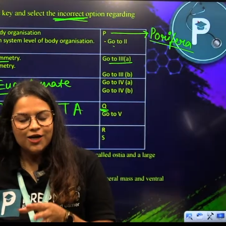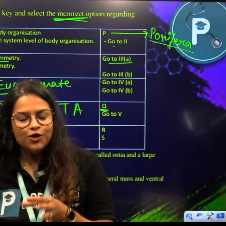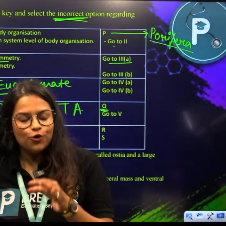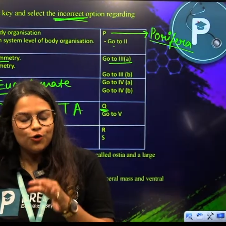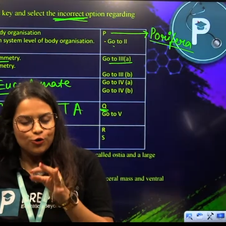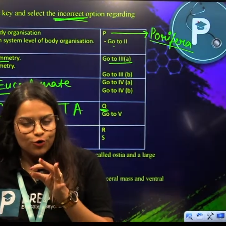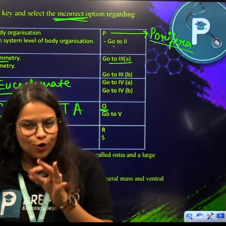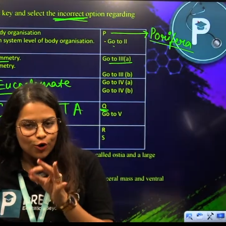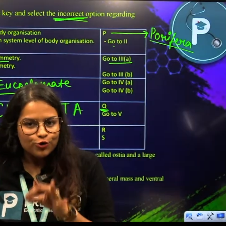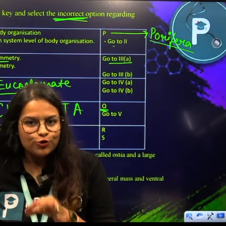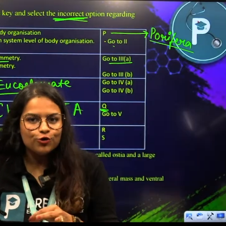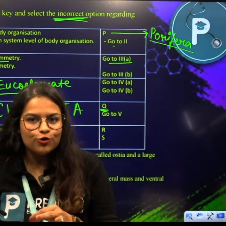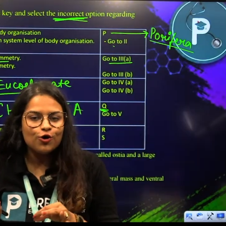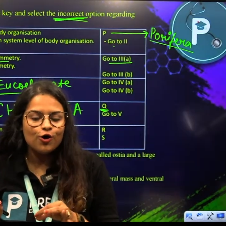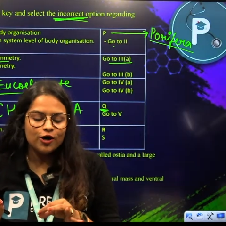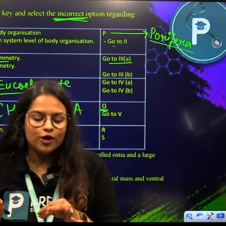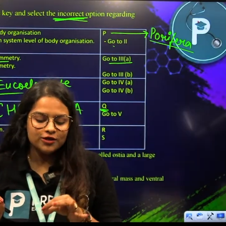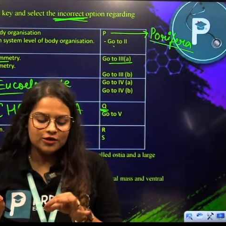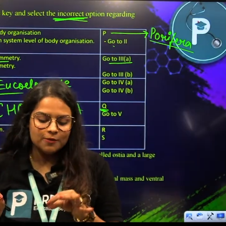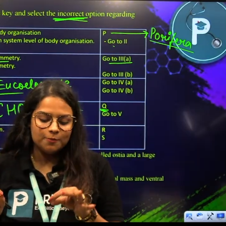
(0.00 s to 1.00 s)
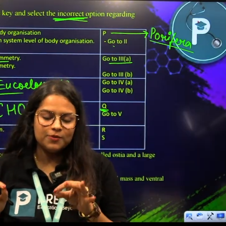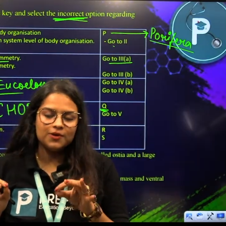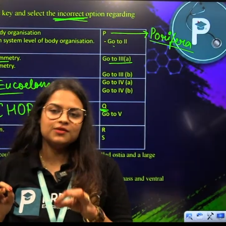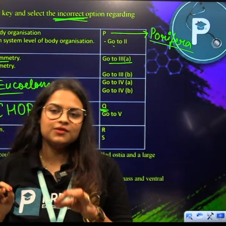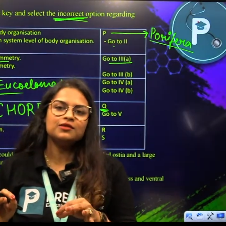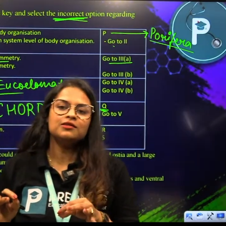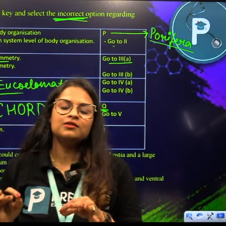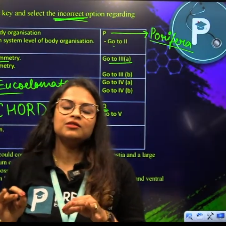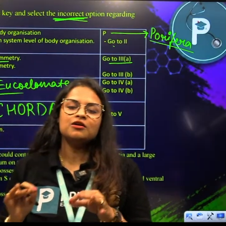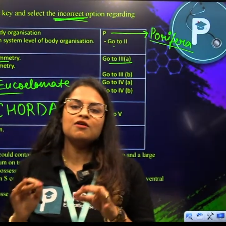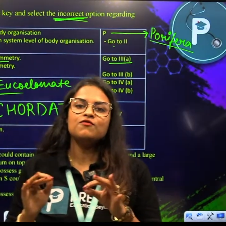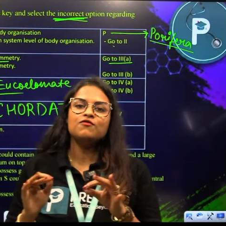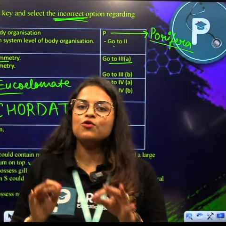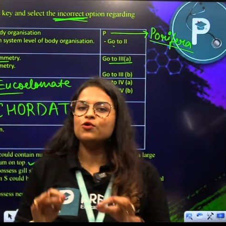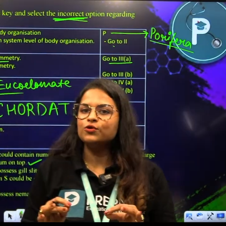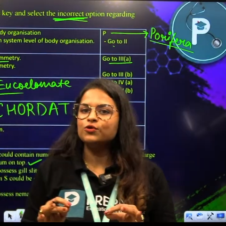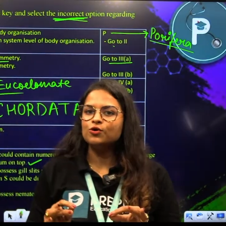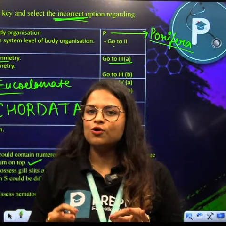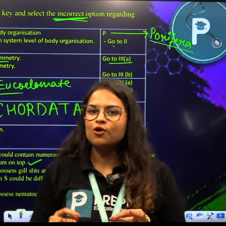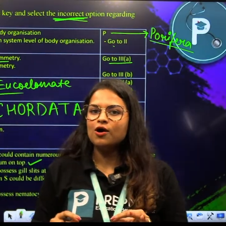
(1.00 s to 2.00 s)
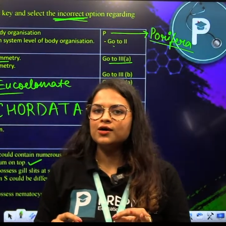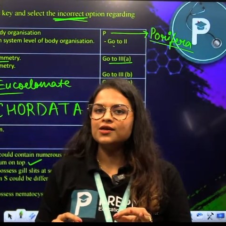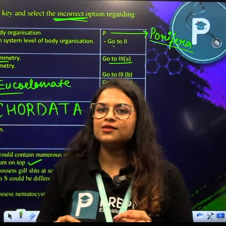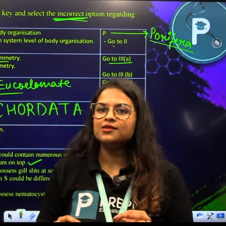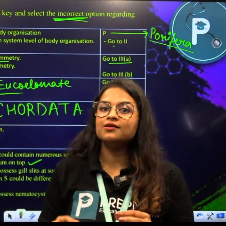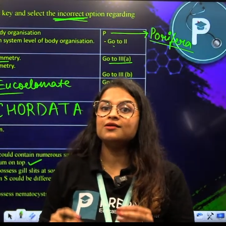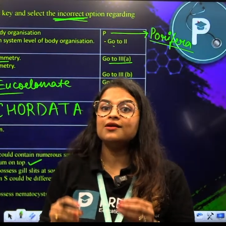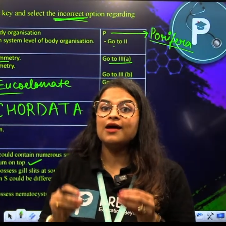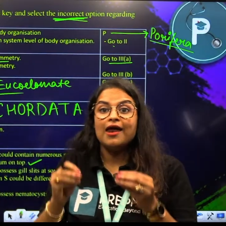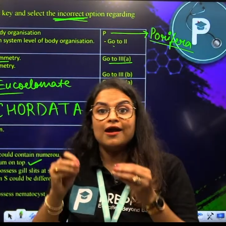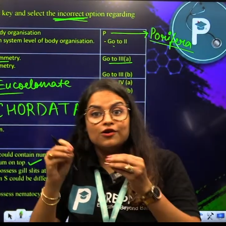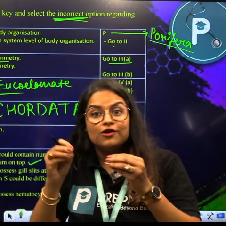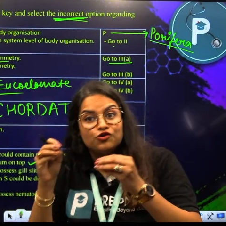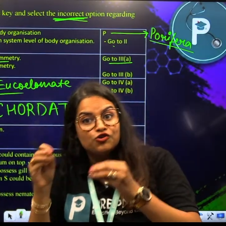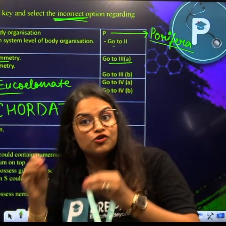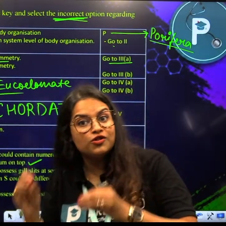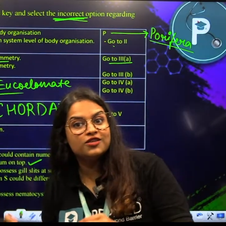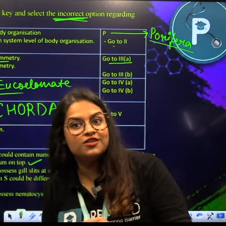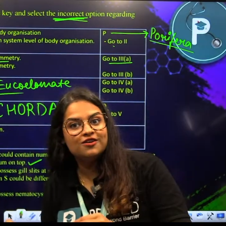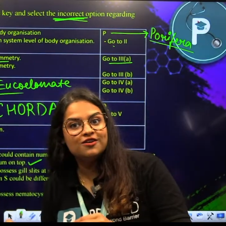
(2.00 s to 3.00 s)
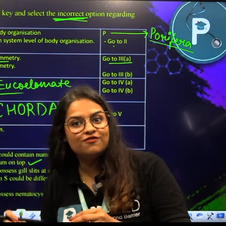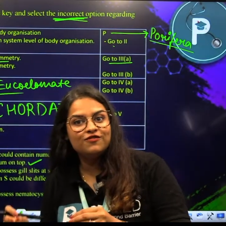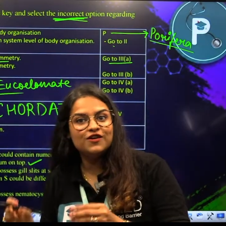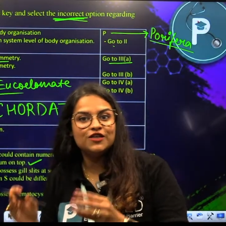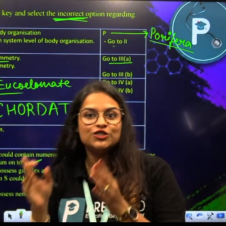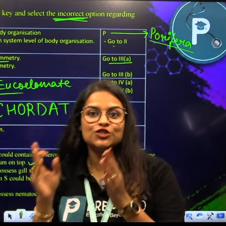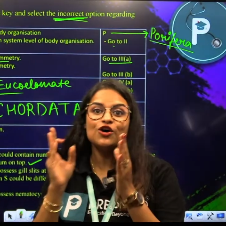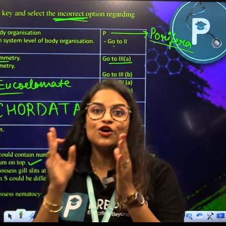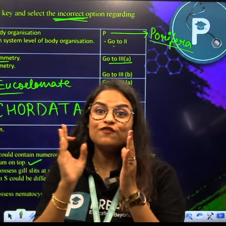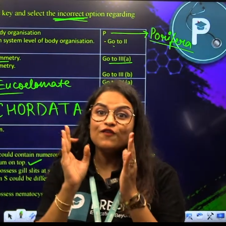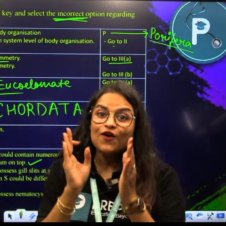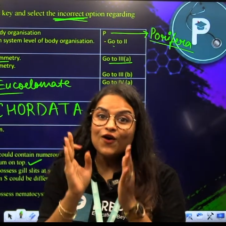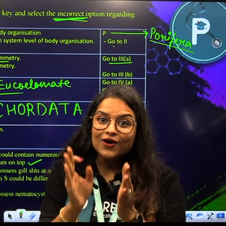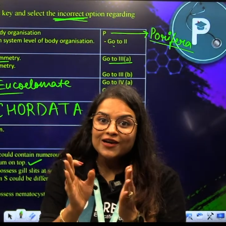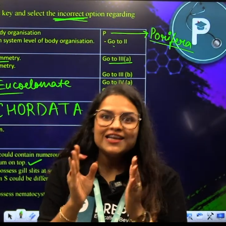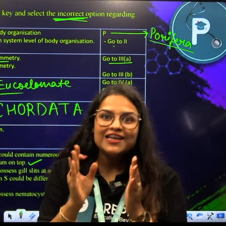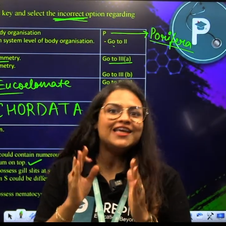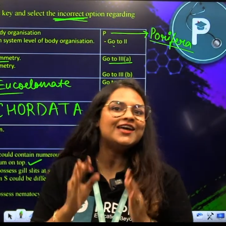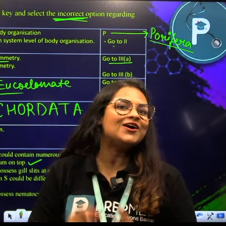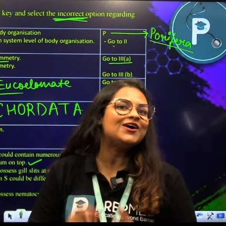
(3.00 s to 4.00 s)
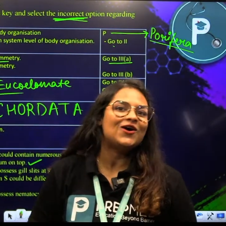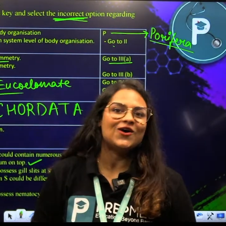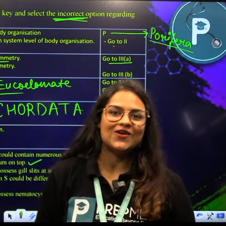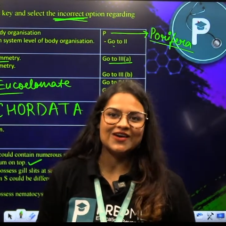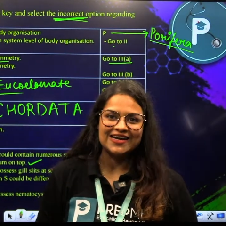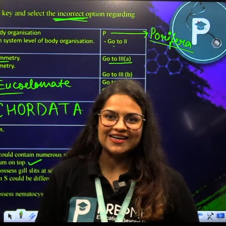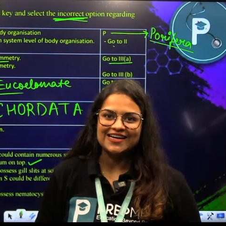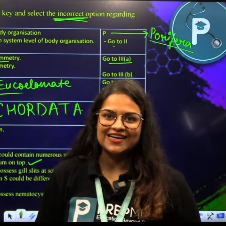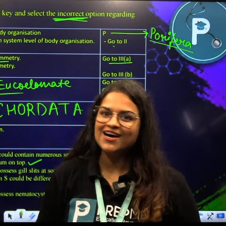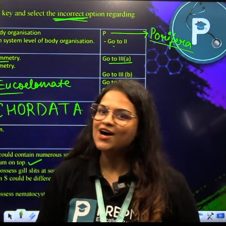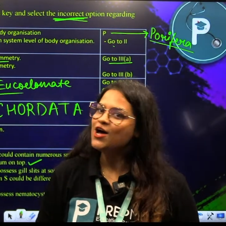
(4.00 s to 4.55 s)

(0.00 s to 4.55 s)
Notochord, the presence of notochord is a characteristic feature of only chordata,